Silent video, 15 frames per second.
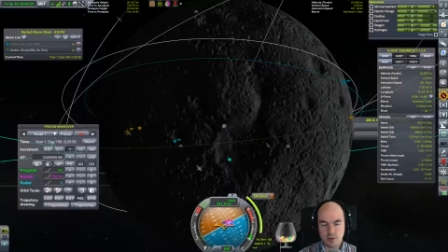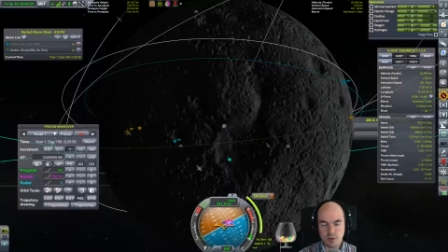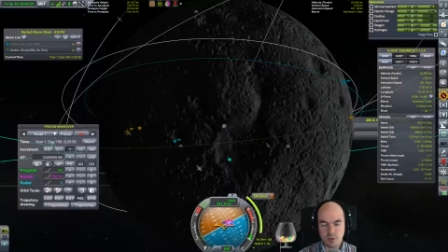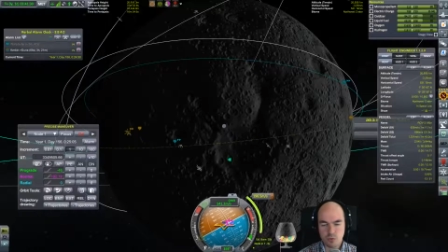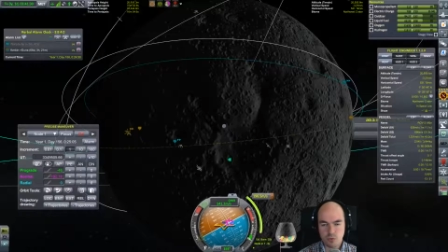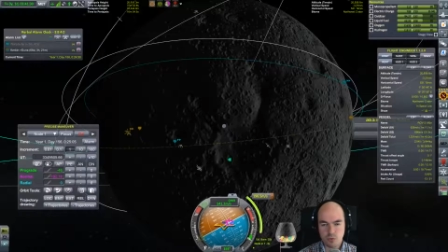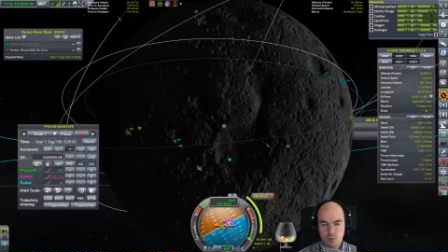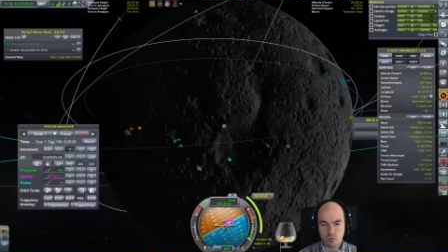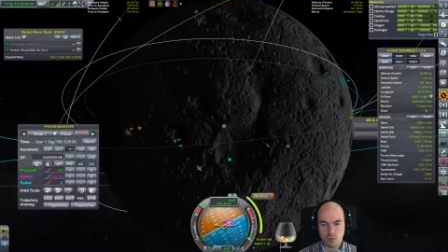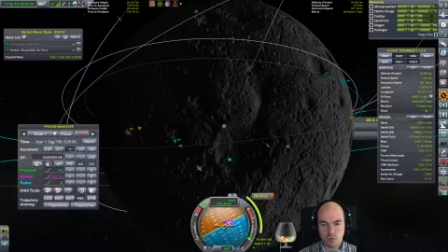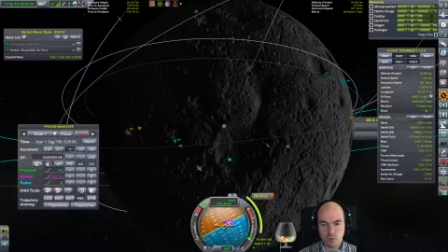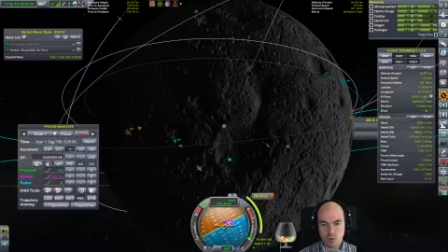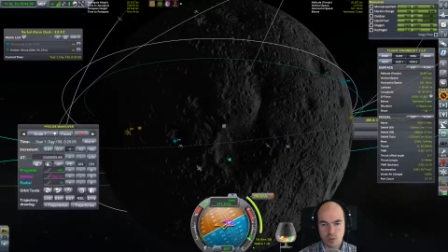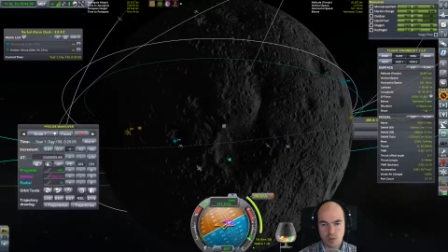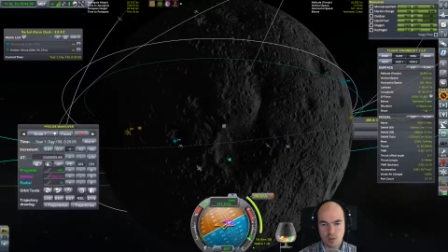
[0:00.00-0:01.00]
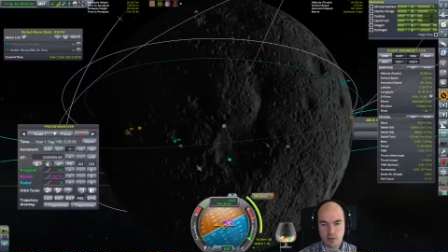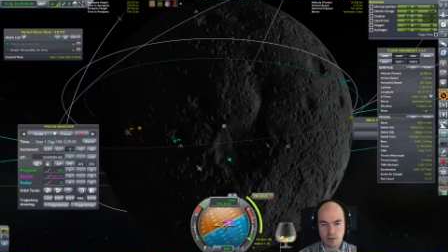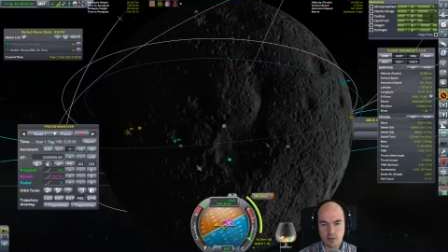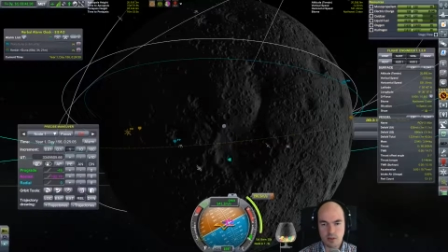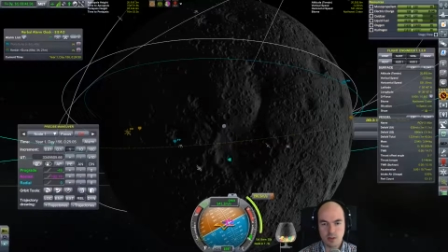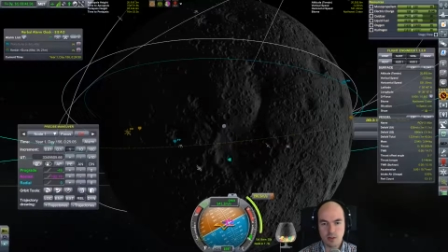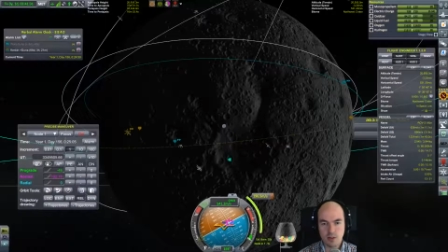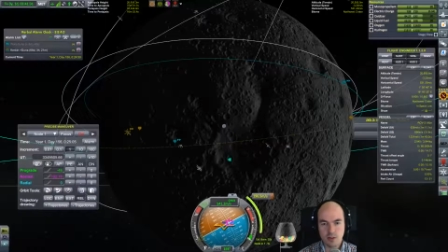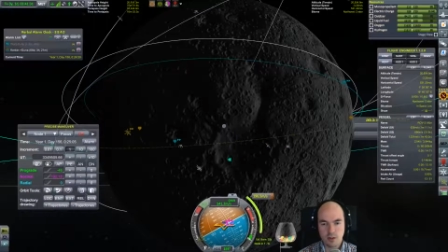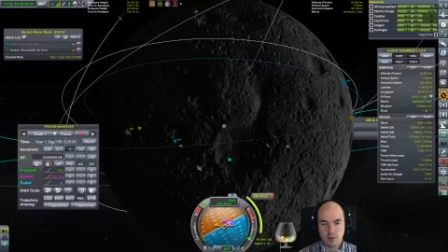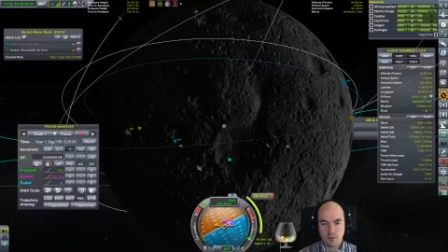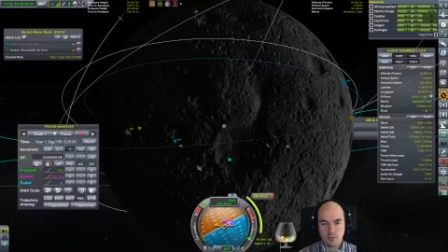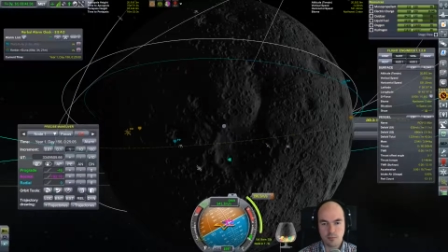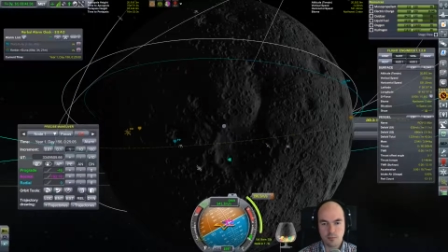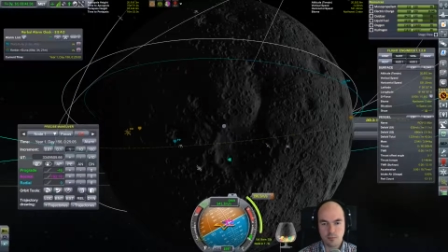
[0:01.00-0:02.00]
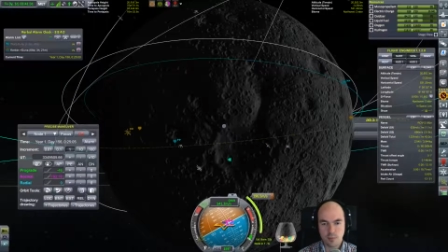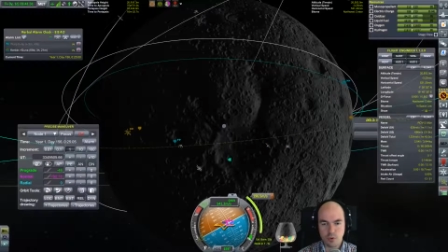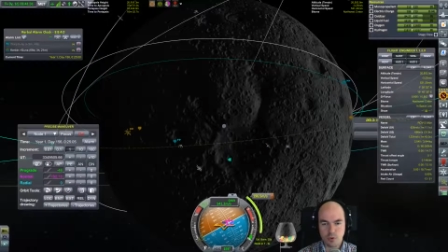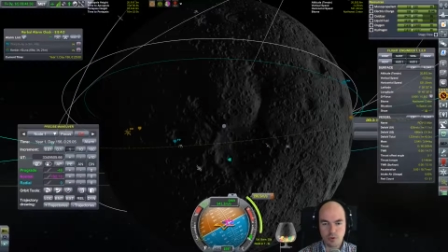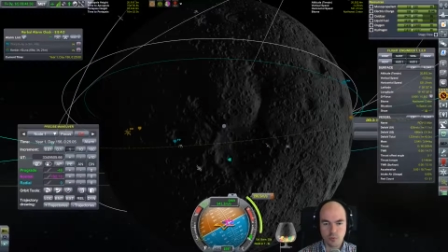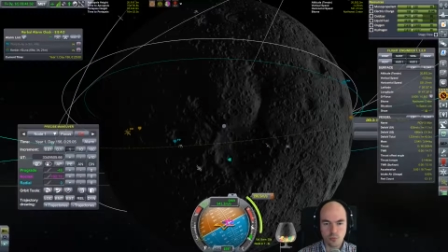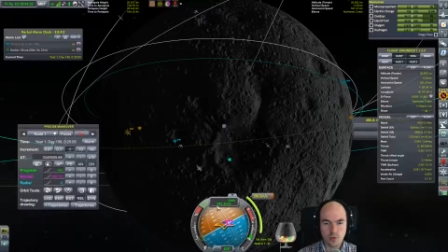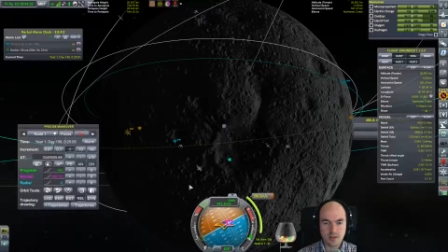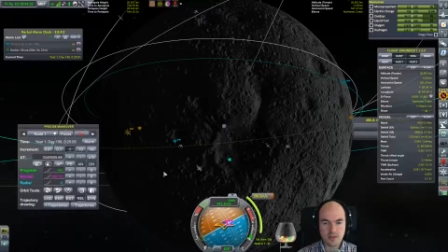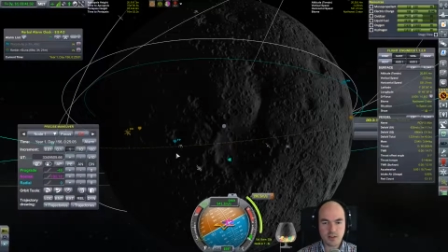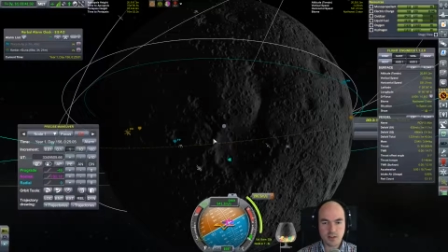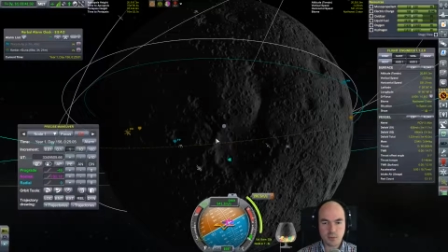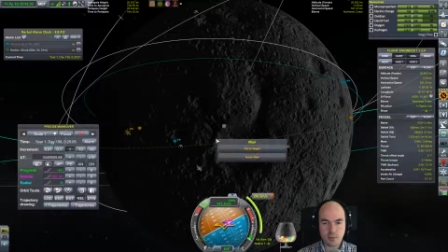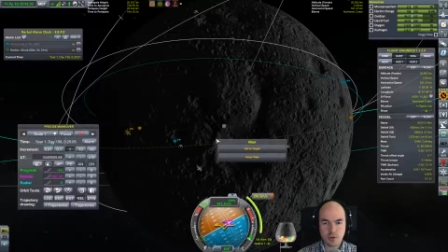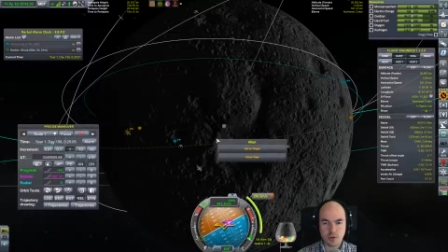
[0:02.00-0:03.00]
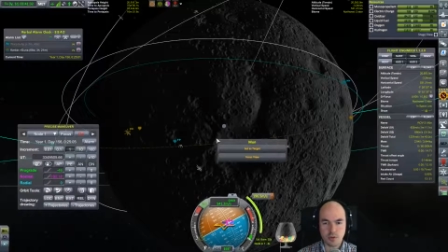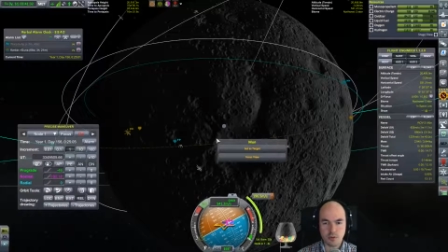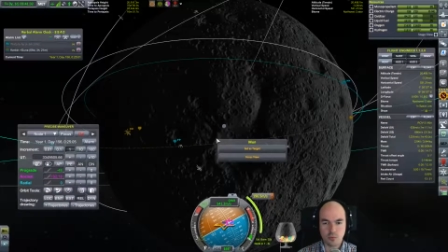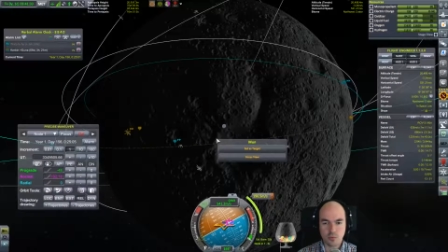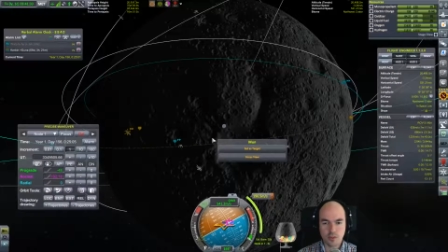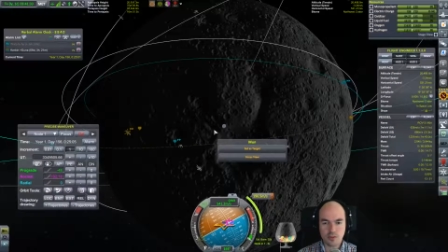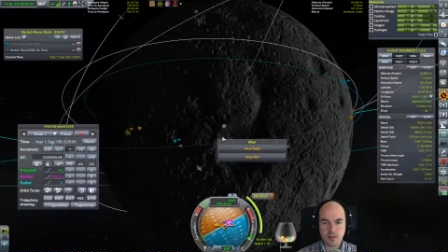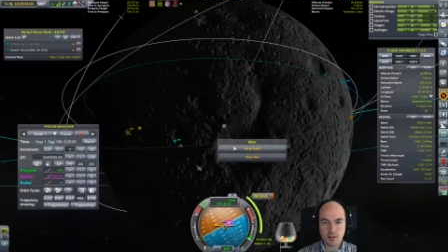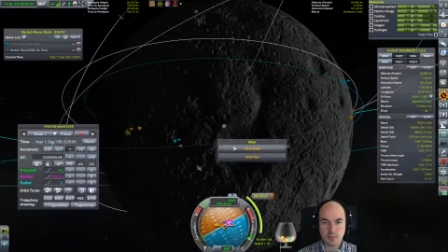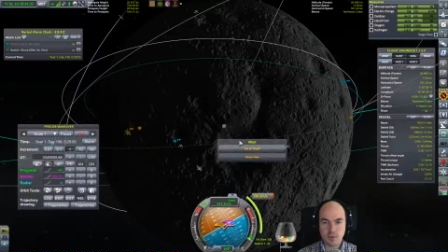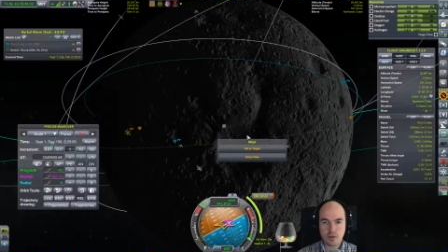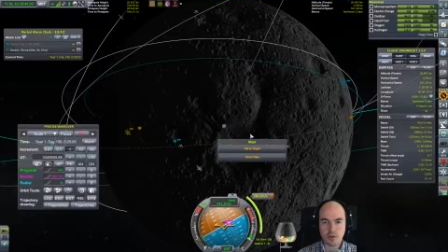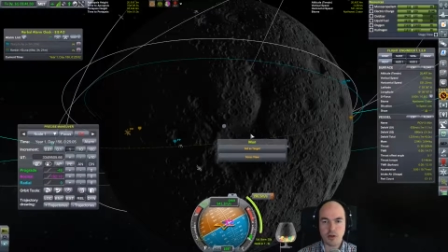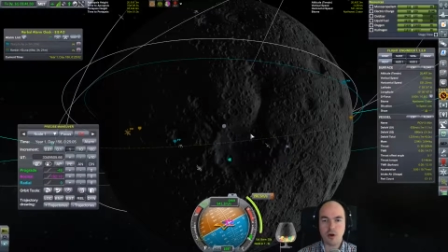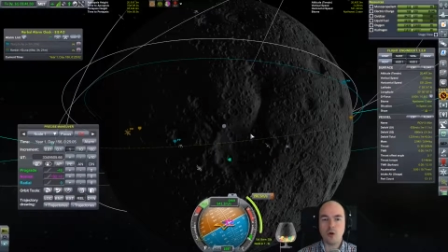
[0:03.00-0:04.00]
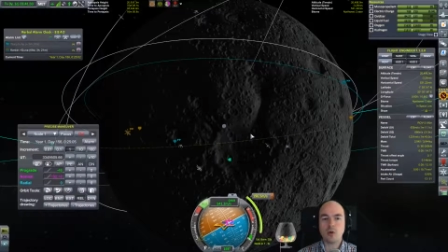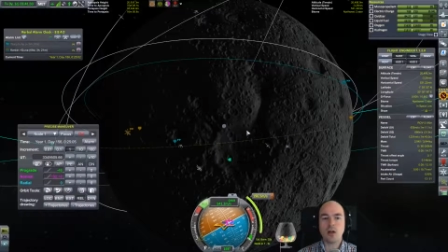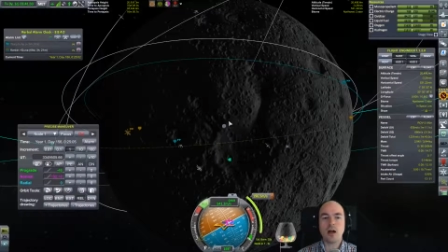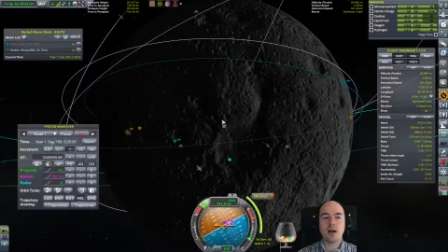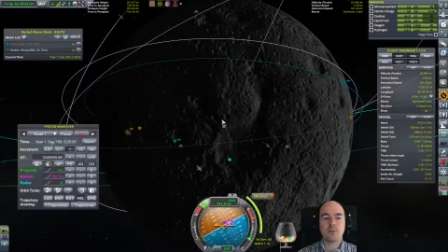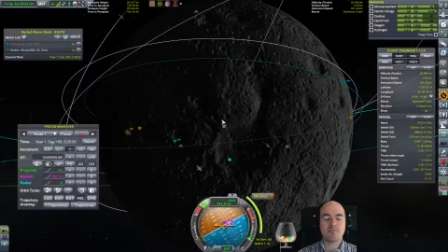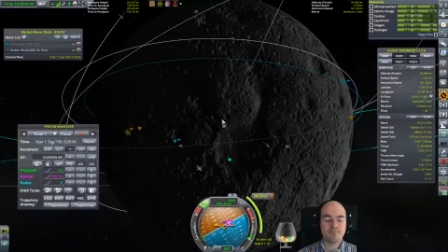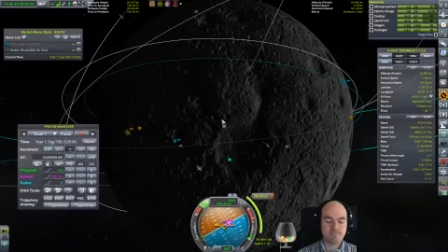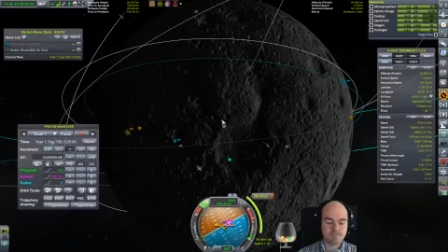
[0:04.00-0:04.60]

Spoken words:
2, 1, burn. Why is it not burning? Why is it not burning? Oh god!